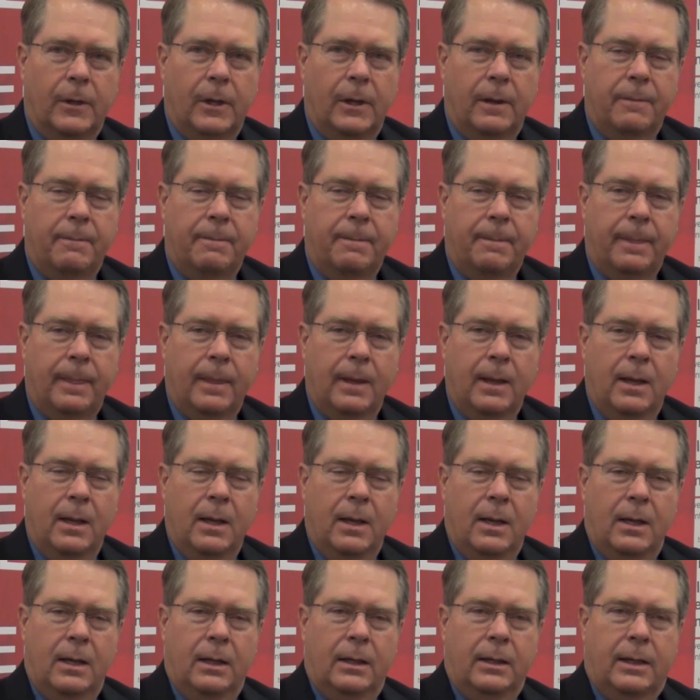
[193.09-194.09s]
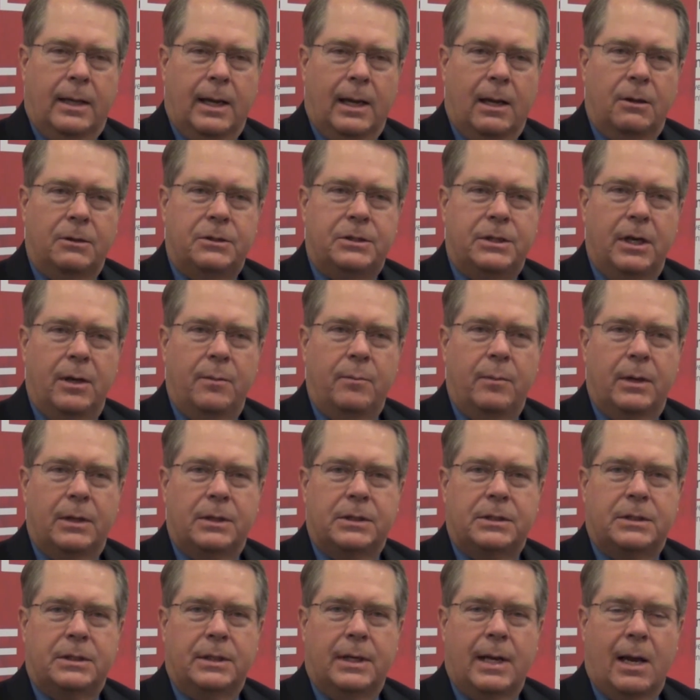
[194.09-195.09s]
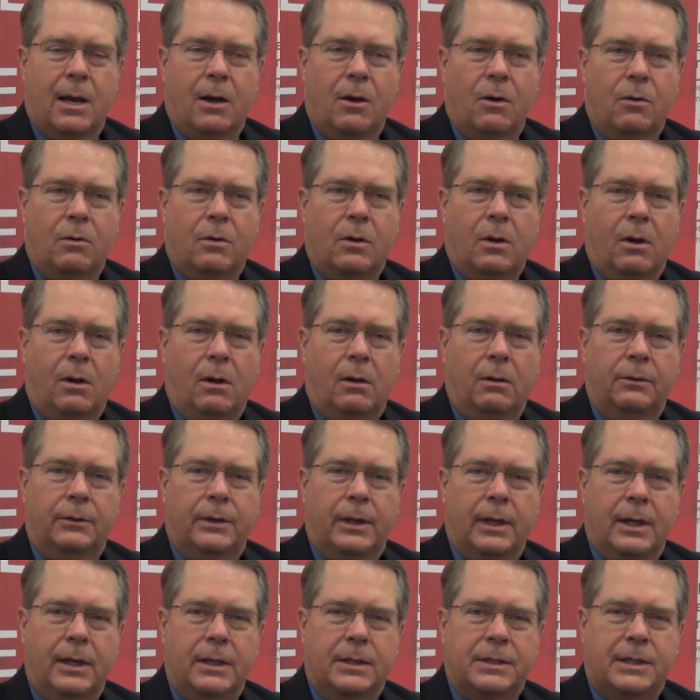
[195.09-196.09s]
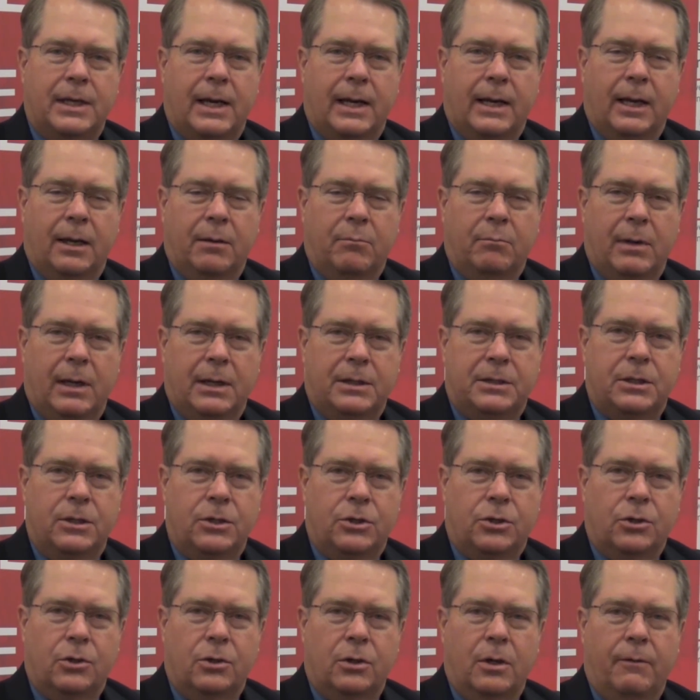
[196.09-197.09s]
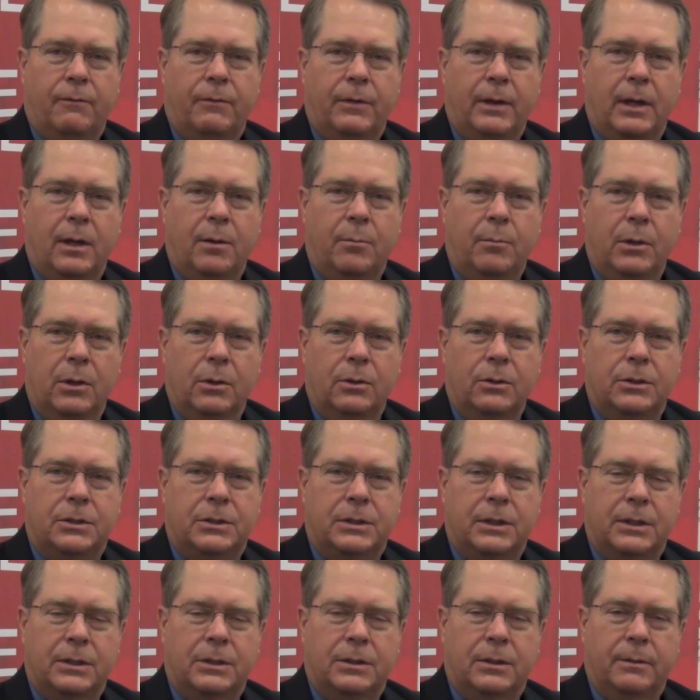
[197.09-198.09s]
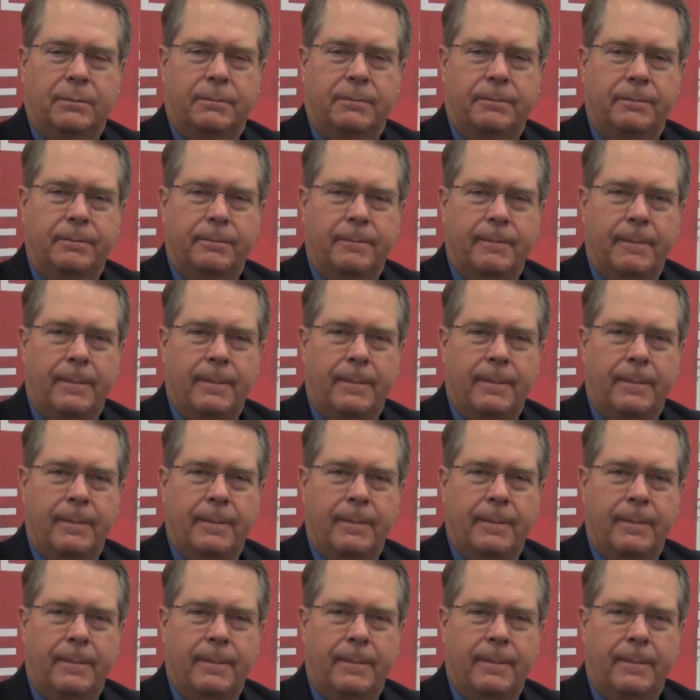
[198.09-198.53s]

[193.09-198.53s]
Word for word: Yeah. Calcium is now called the second messenger of the immune system,